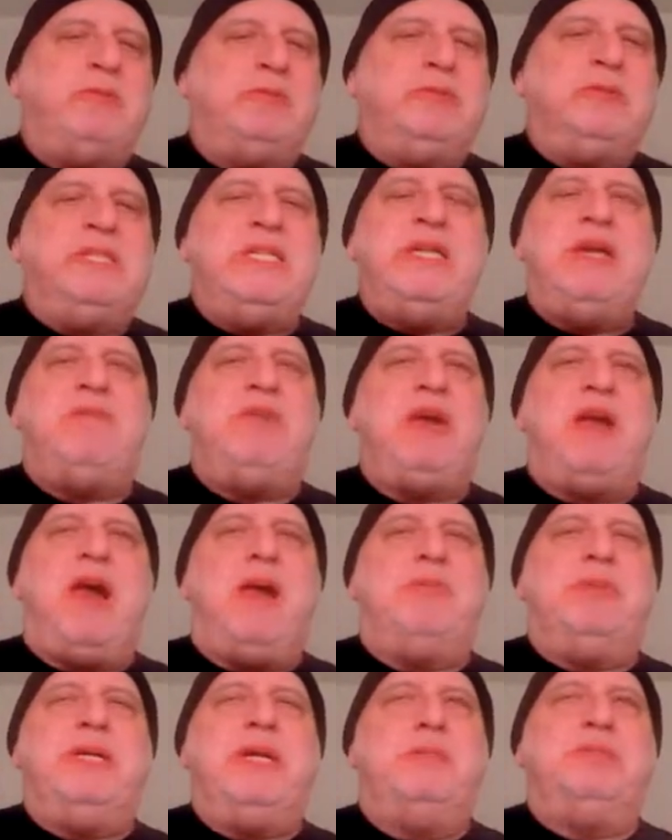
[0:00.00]
He never
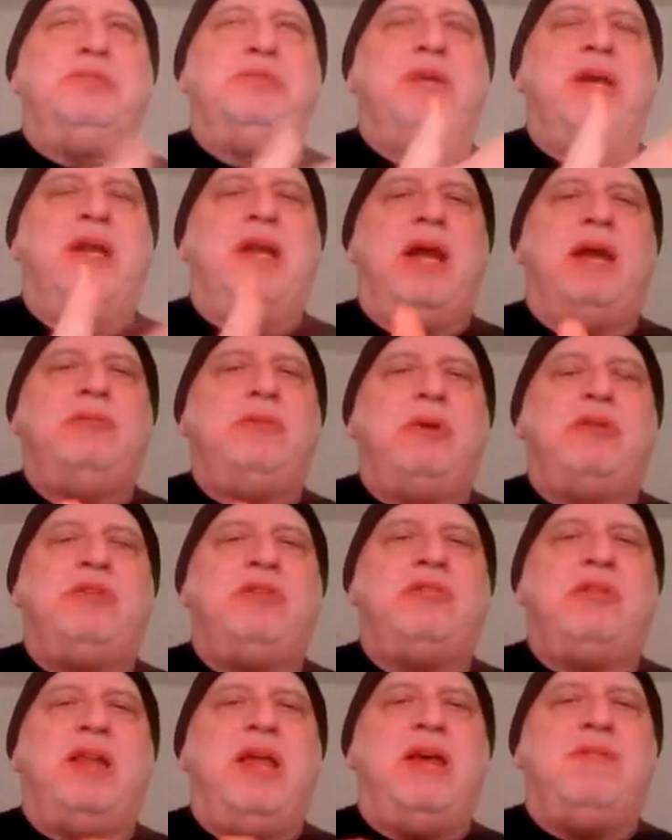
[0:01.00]
got me upset. I
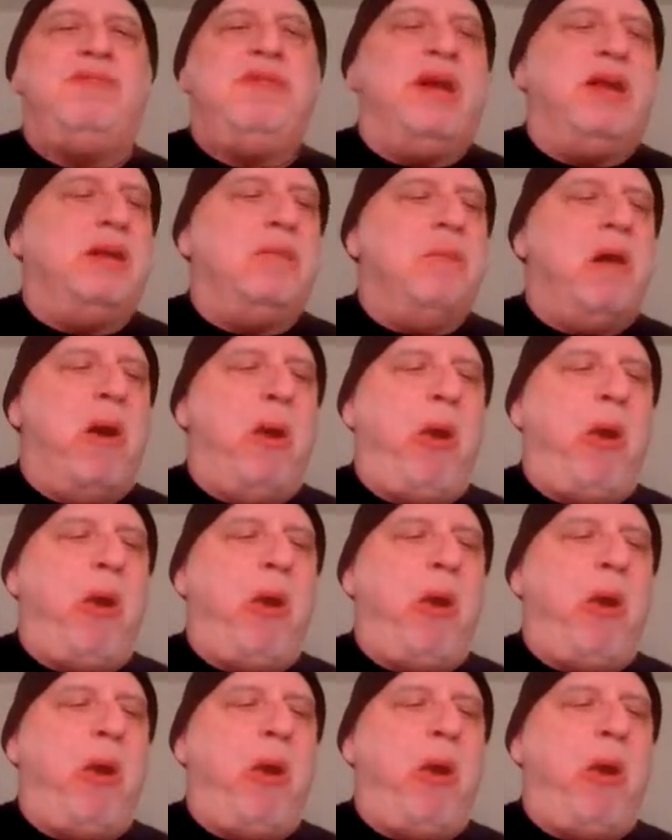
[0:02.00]
just laugh at him.